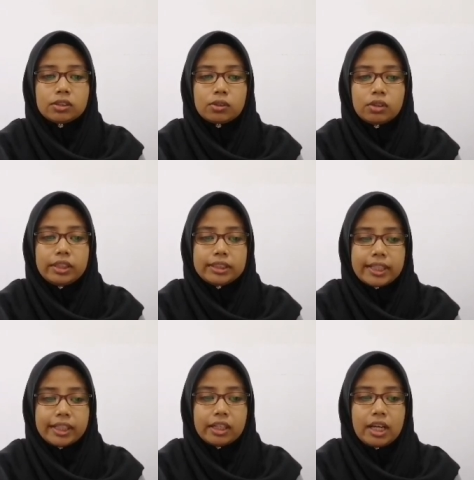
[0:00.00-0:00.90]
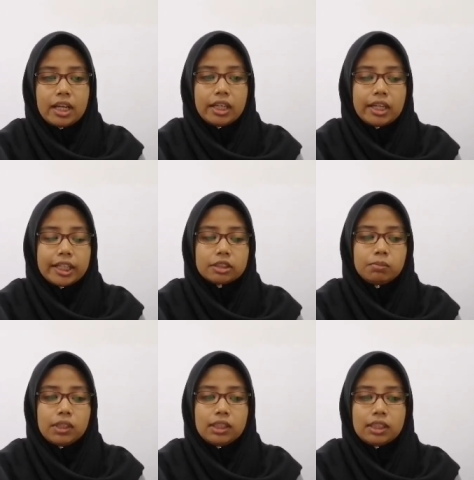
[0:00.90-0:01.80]
screw design, it has
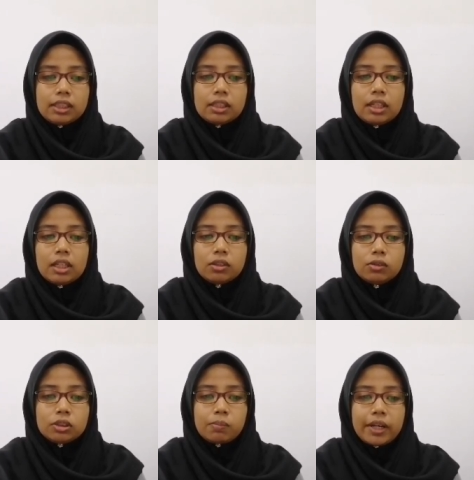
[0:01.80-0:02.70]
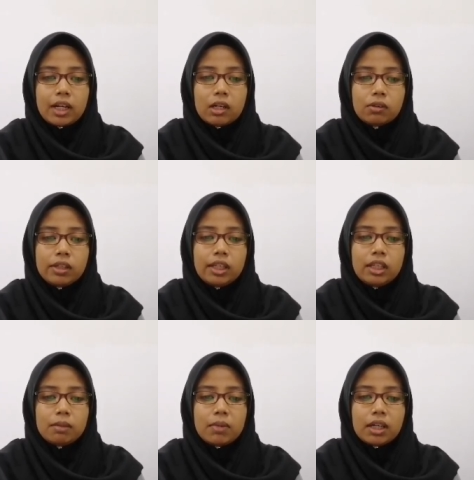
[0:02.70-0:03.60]
begun to spread out
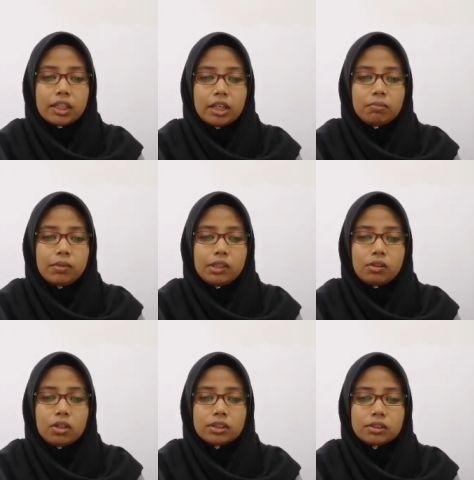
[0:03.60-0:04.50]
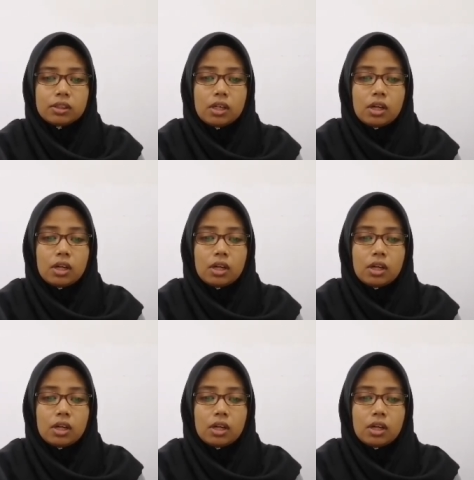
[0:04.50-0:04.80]
in the market because